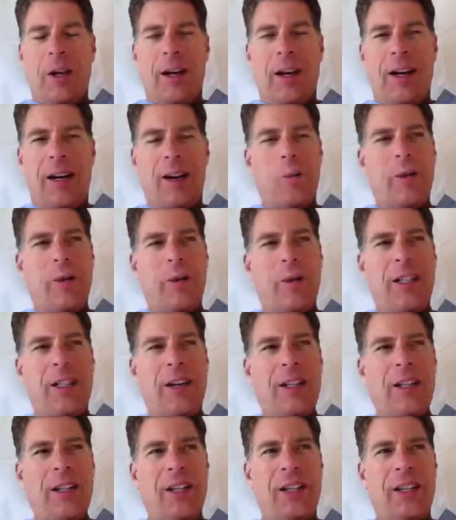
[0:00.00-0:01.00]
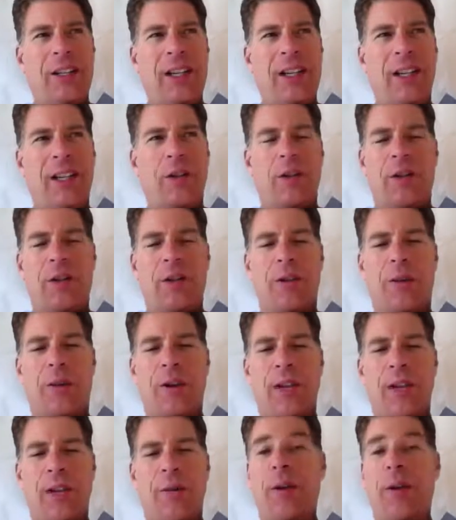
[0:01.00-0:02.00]
uh, we started looking at
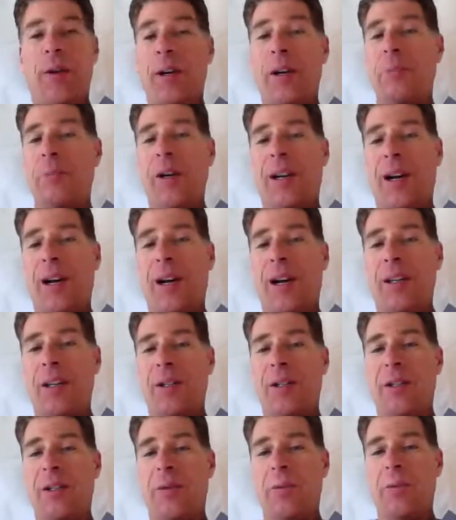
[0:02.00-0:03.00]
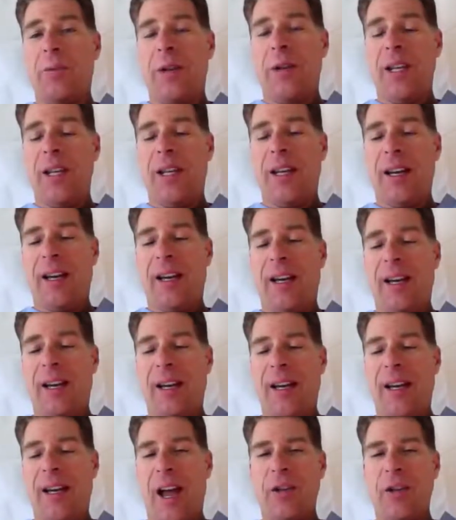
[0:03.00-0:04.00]
story first because we
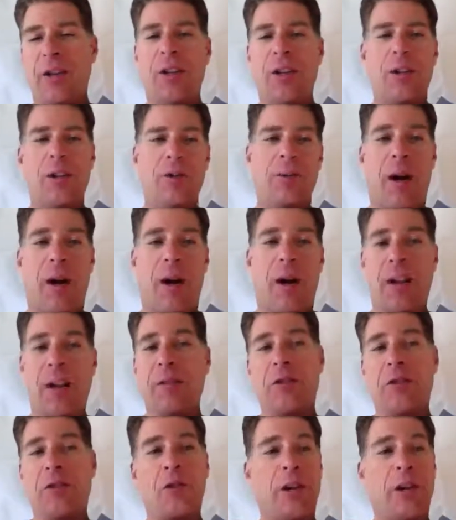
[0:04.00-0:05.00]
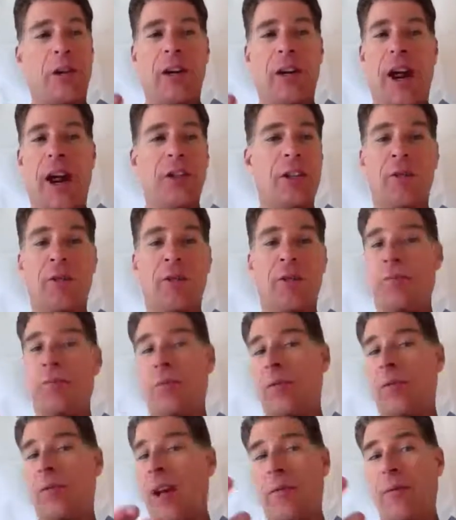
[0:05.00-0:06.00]
uh, had used positive social interactions
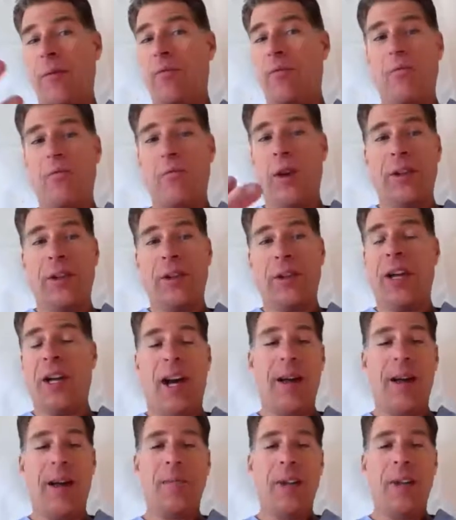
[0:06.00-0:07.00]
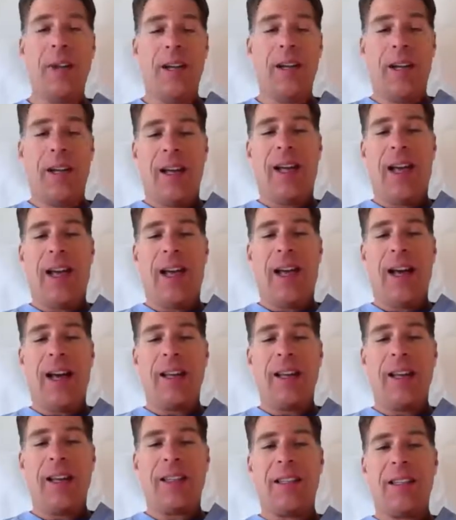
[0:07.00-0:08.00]
kind of real time
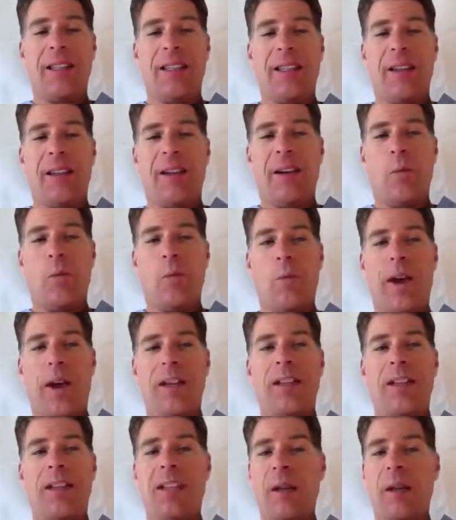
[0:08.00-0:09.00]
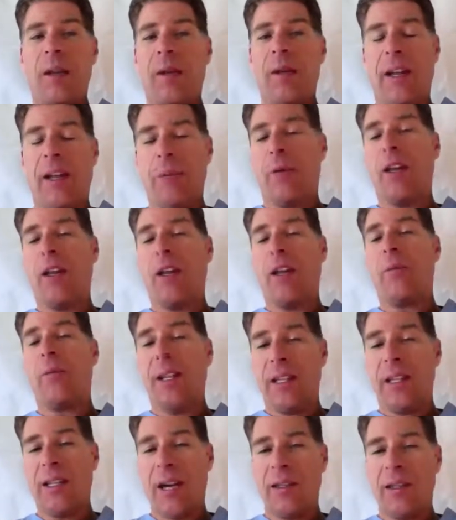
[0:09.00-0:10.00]
as ways to stimulate the brain to
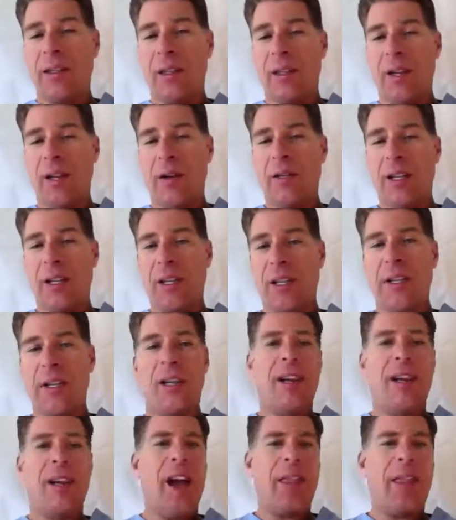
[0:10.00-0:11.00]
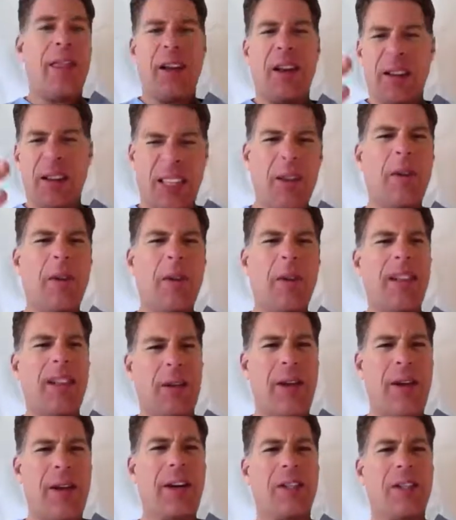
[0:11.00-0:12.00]
release oxytocin and then to see what the
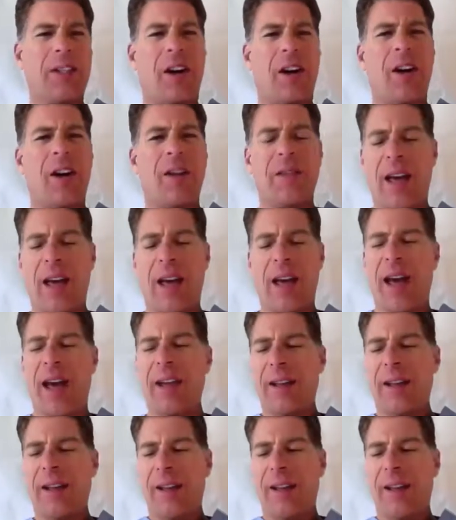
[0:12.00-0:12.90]
effects are of that.